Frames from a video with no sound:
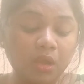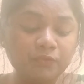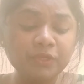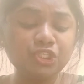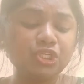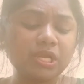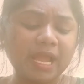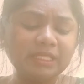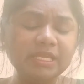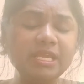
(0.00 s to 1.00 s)
which
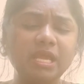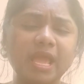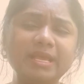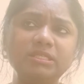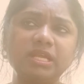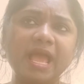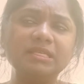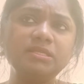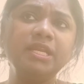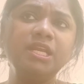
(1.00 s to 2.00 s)
I think as
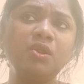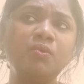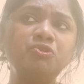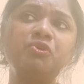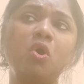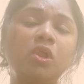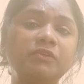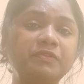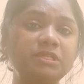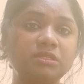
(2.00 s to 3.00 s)
an individual all
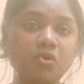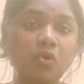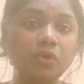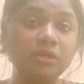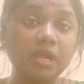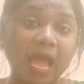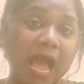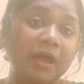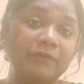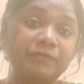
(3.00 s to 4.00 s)
of us would
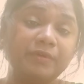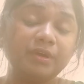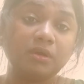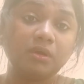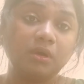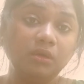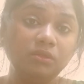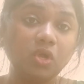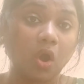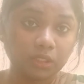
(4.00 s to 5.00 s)
have
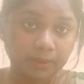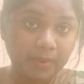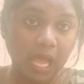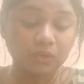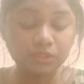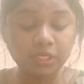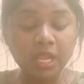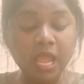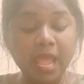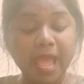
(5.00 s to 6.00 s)
thought about.
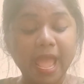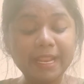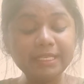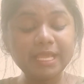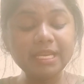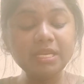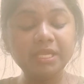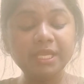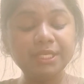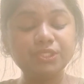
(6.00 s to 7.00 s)
And then
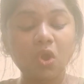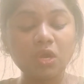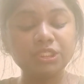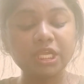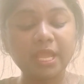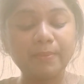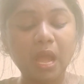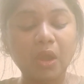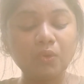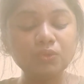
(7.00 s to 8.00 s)
he talks
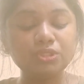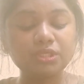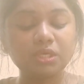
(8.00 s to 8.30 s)
about